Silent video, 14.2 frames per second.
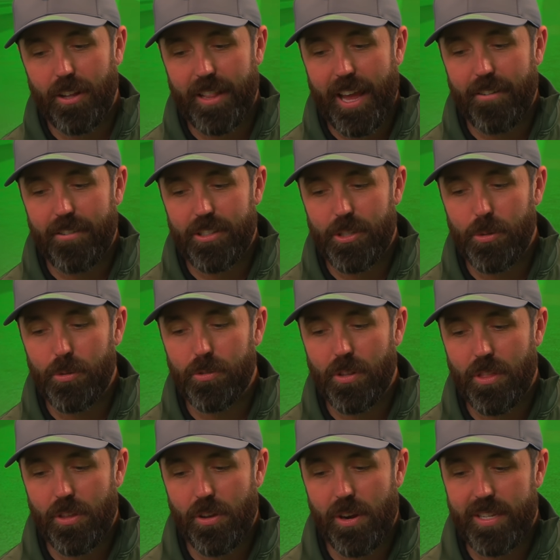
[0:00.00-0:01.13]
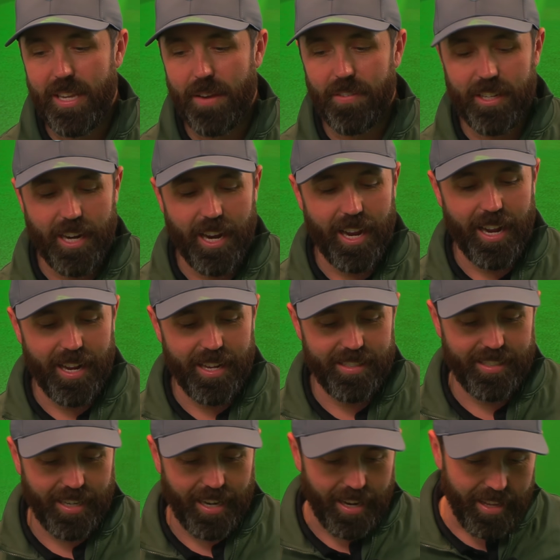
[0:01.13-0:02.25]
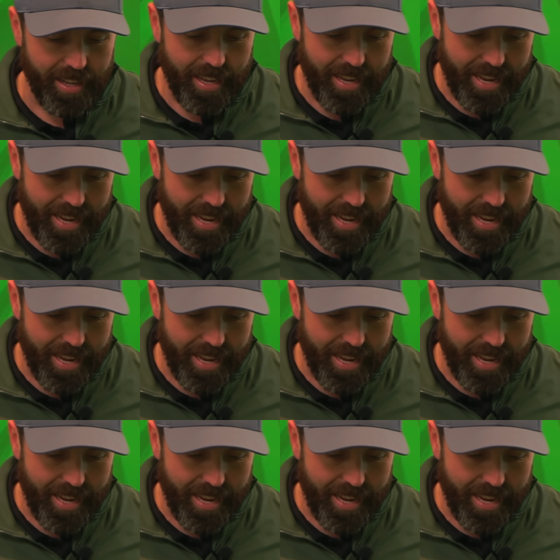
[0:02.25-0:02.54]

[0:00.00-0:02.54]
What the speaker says: got there at 237 yards, and I